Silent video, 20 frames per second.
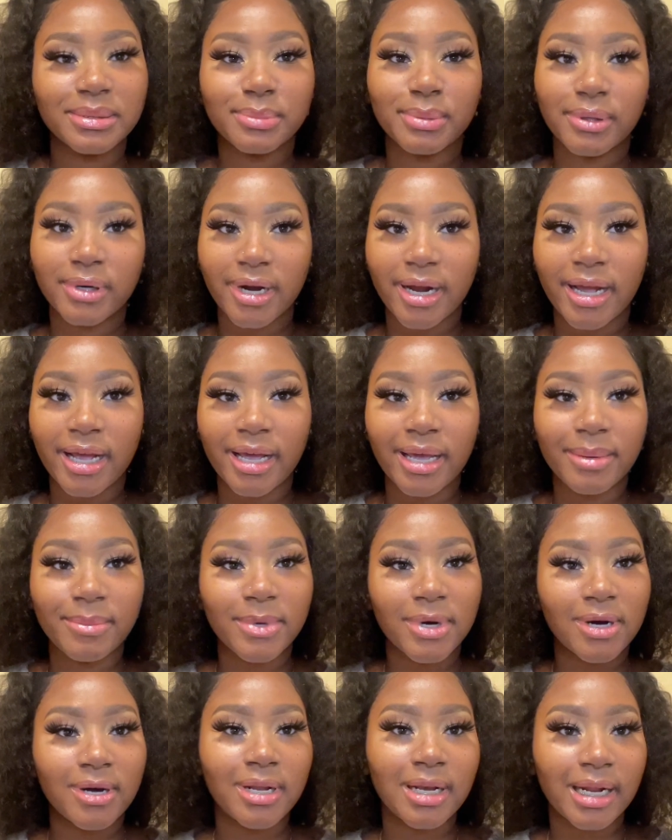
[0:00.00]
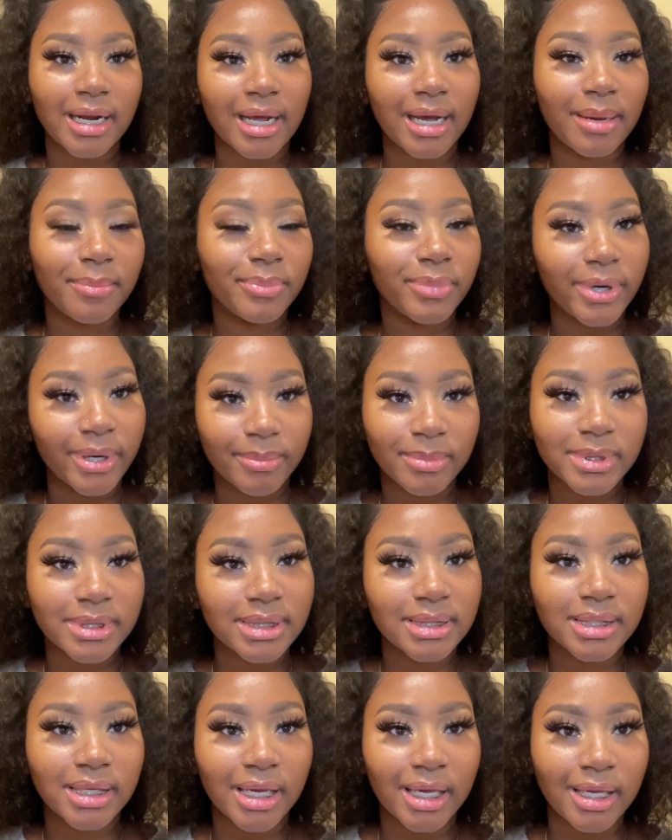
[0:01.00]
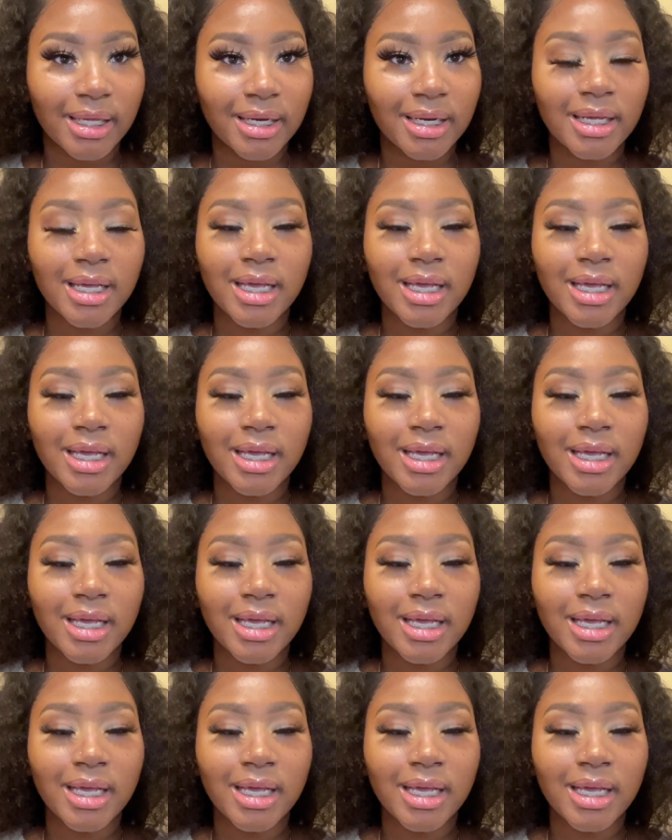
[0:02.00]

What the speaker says: prime, all of that, prep the skin,